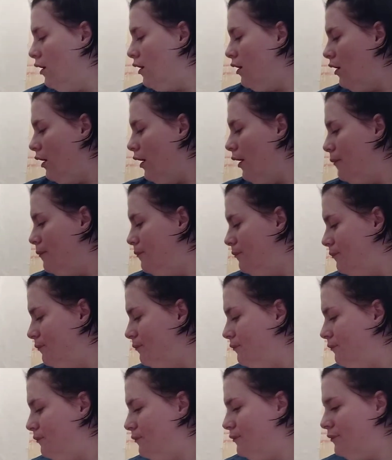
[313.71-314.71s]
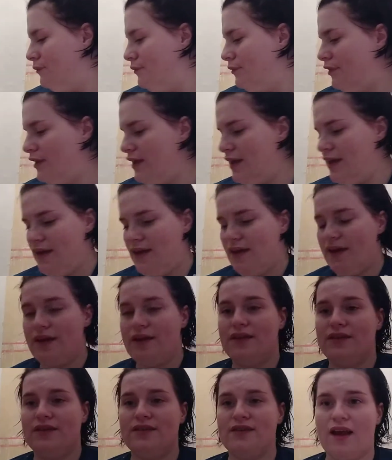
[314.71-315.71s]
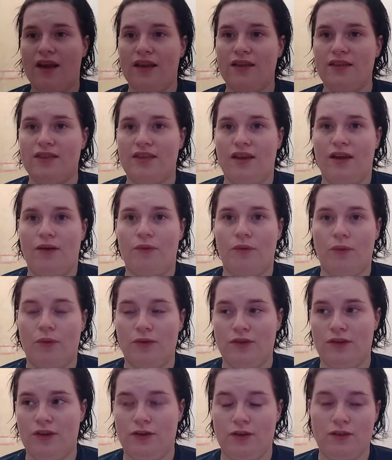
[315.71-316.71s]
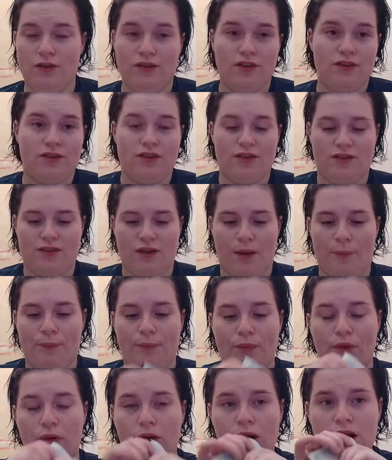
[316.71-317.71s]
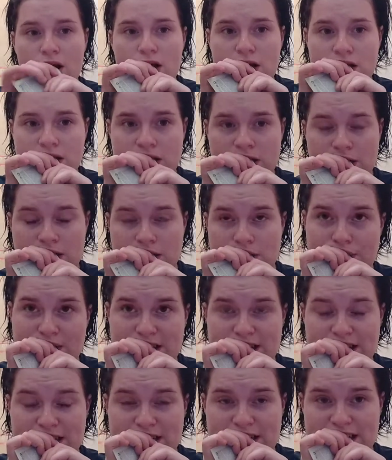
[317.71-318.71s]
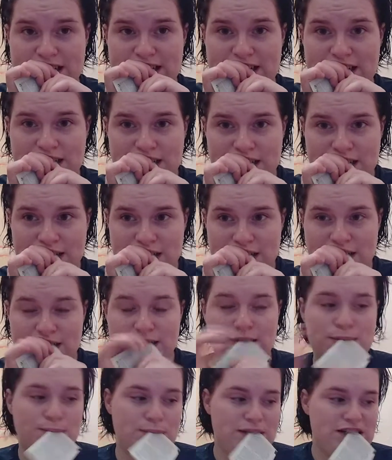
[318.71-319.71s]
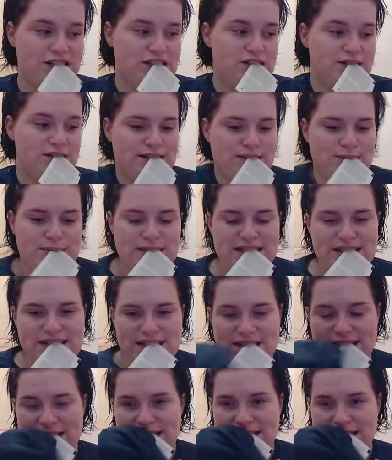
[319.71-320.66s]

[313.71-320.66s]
The second thing I'm going to use is the sample. Well, third thing, moisturiser wise.